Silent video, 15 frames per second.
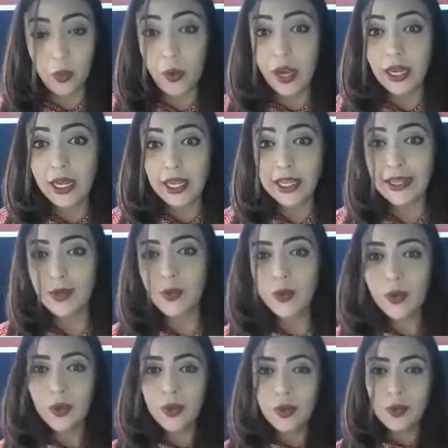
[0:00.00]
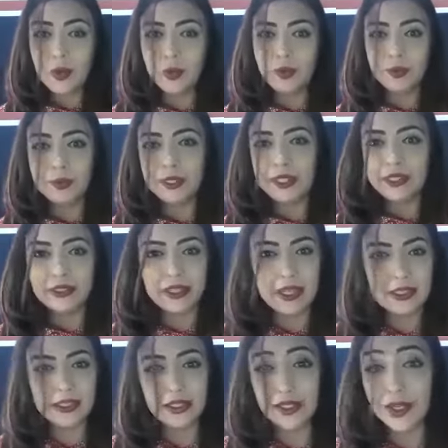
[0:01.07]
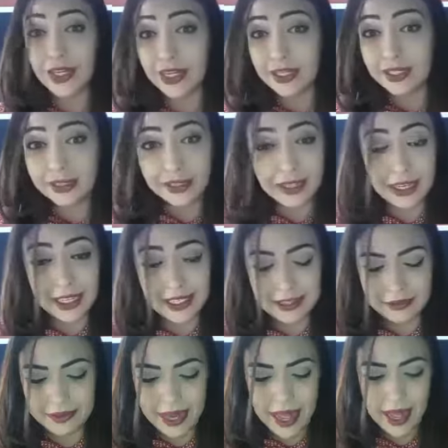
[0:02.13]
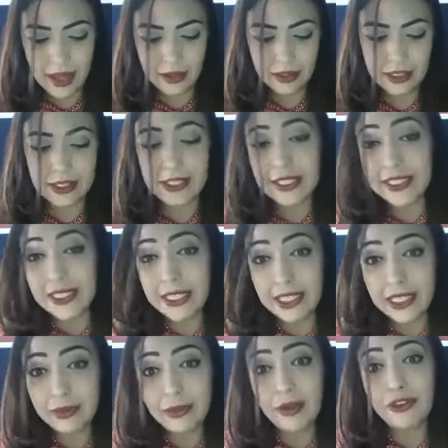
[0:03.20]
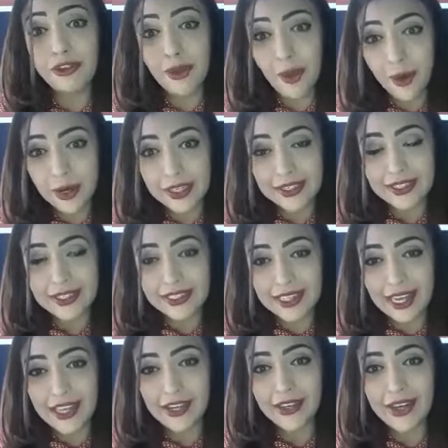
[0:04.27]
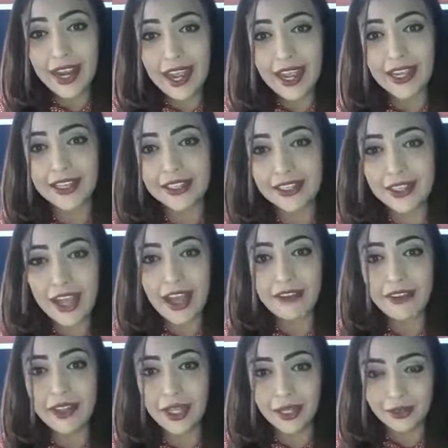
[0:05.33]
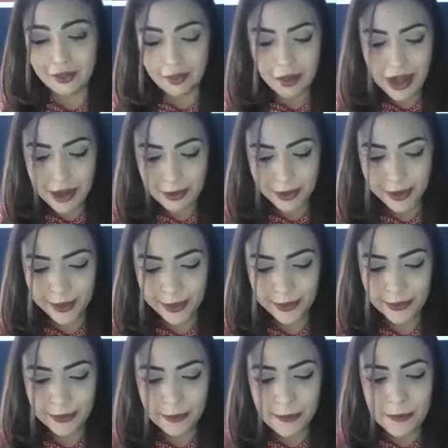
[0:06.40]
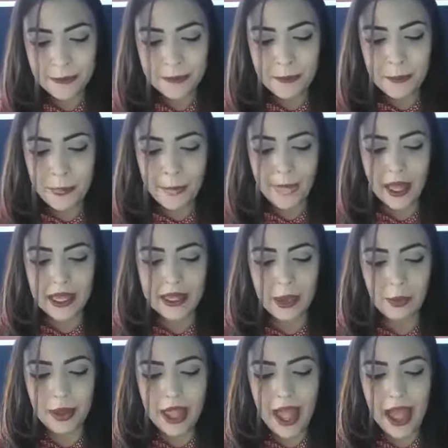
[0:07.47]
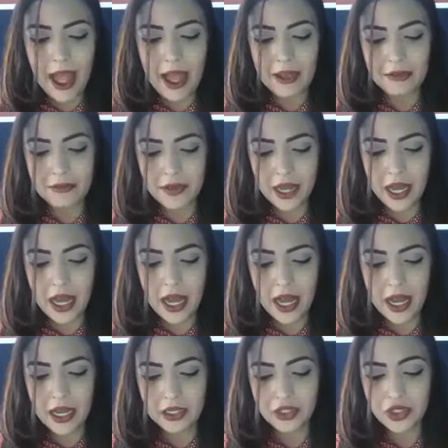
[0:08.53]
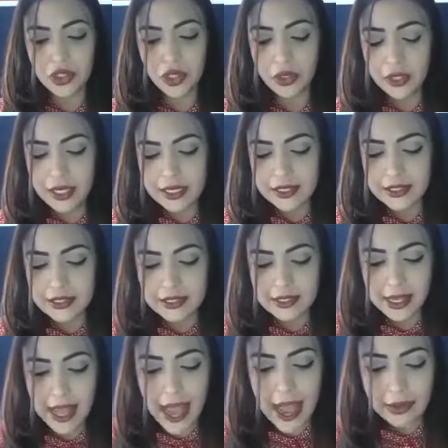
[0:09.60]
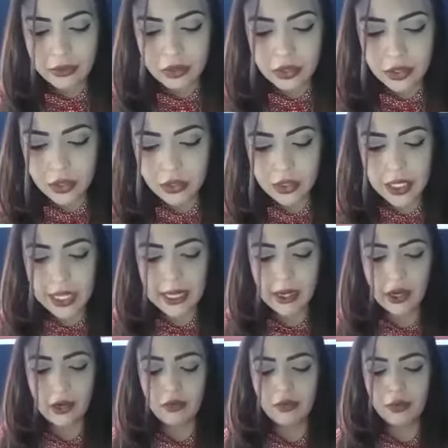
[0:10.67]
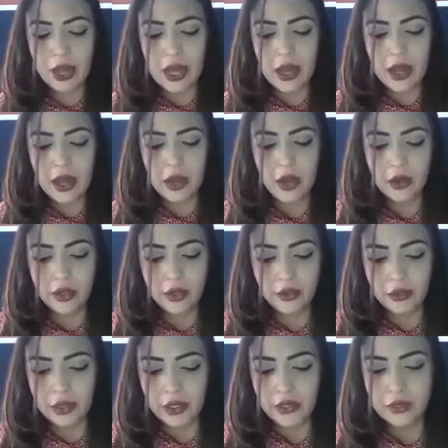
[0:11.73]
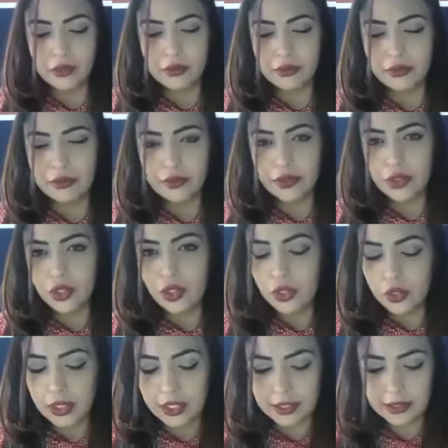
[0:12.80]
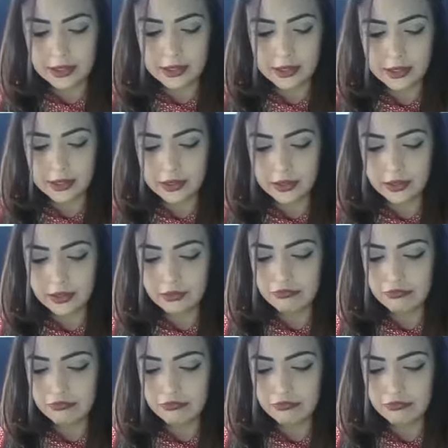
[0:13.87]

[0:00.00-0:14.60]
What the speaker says: Winning, woohoo, but that's not a collective noun. And a team, of course, it's letter A, because you have a lot of people. And then we have students, council, and honor roll. Students,